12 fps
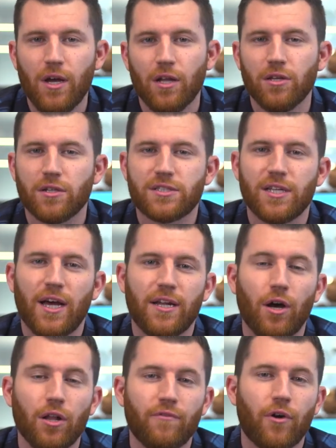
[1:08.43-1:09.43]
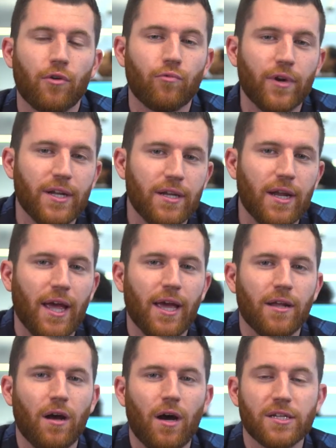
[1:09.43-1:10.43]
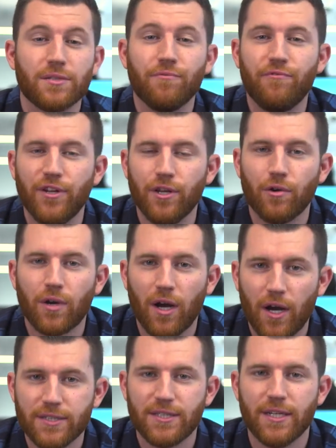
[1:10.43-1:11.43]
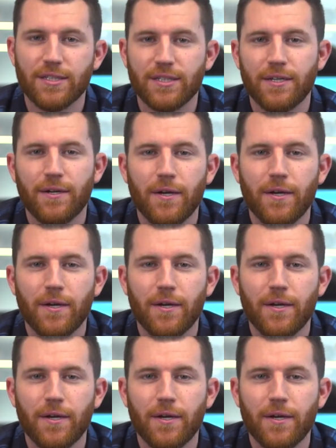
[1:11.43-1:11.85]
alongside all of our written and awesome video content.